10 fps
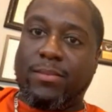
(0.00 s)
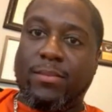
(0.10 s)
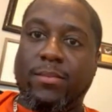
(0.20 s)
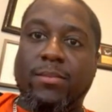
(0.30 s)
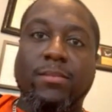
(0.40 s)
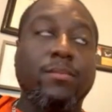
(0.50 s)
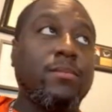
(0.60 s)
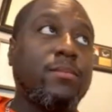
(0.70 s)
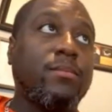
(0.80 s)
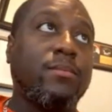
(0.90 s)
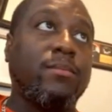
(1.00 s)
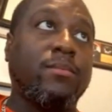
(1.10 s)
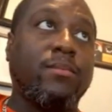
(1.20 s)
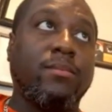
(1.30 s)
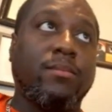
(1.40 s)

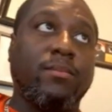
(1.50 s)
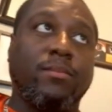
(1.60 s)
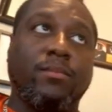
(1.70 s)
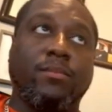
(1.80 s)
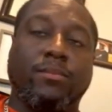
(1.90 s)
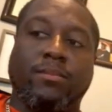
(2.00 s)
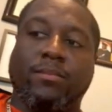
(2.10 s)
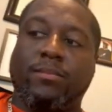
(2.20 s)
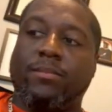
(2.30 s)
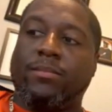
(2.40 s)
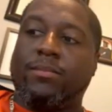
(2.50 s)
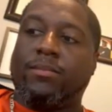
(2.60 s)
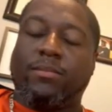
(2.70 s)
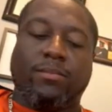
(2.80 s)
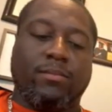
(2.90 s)
[no speech]